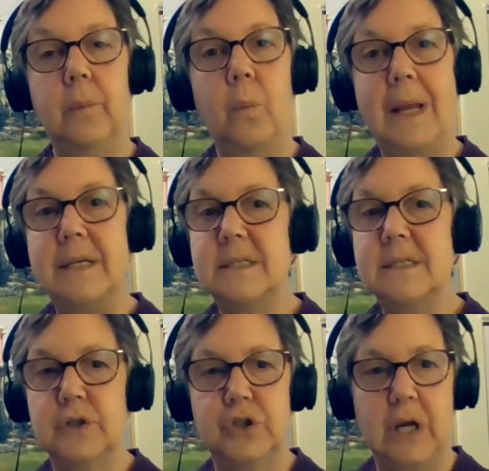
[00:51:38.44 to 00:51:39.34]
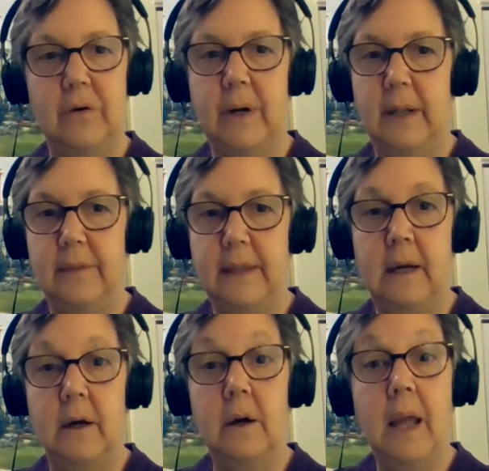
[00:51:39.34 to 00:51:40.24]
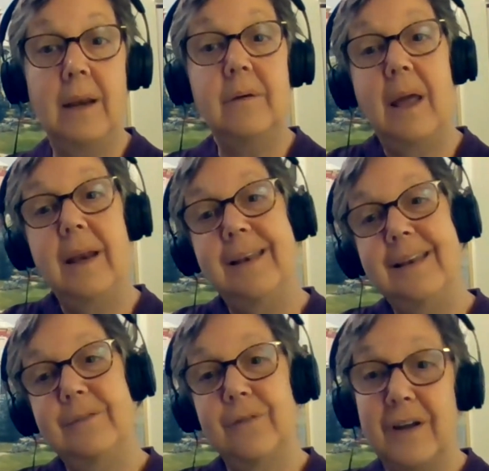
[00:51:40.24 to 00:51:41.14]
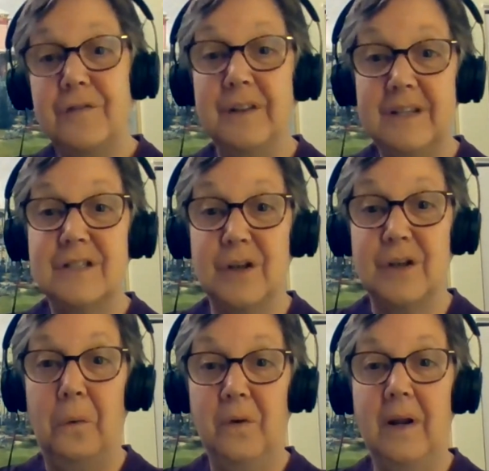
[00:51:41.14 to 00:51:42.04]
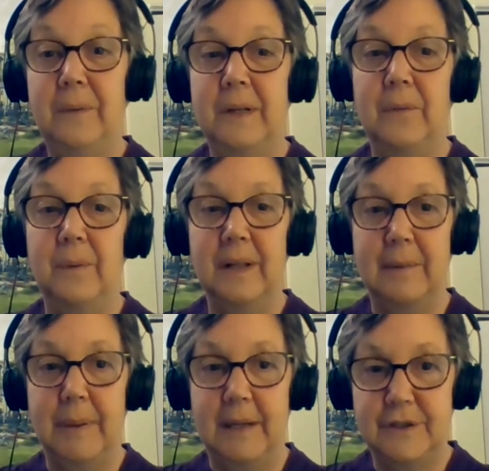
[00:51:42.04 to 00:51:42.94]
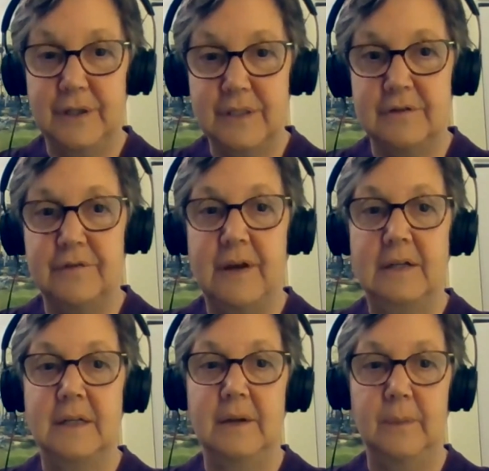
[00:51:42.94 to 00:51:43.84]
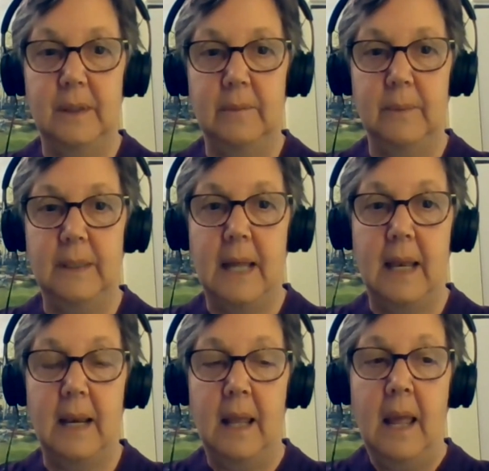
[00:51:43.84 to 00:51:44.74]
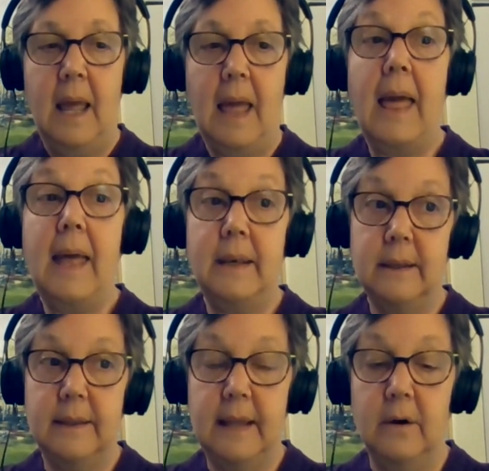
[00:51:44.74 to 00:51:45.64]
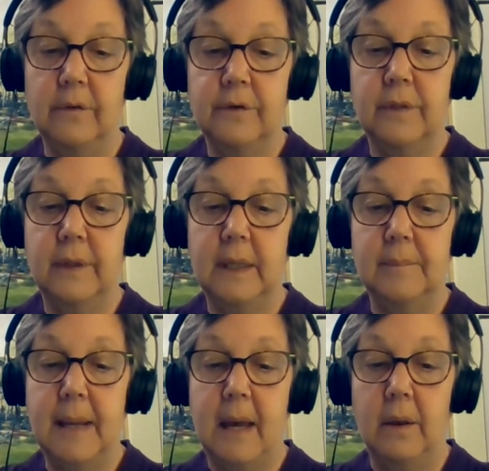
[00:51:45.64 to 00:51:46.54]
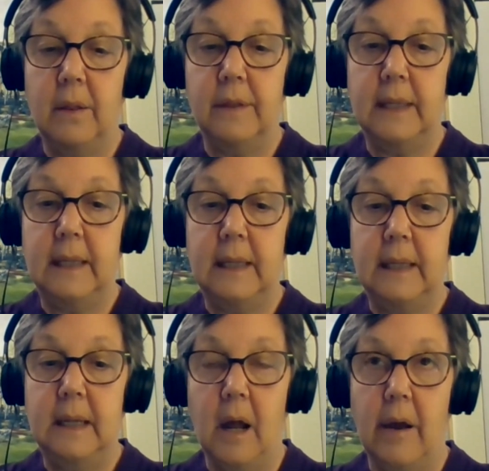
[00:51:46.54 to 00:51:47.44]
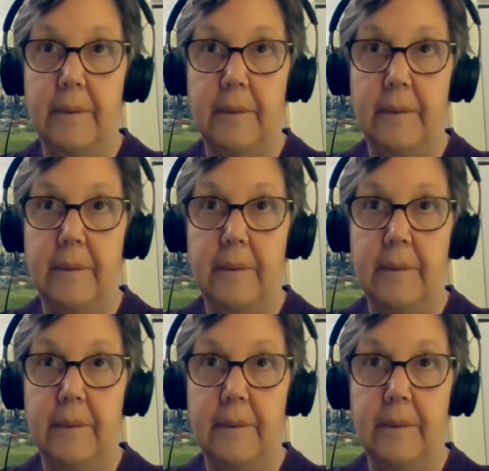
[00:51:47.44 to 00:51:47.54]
waste that's generated there, and rightfully so, right? We don't want to get patients infected. And then also thinking about the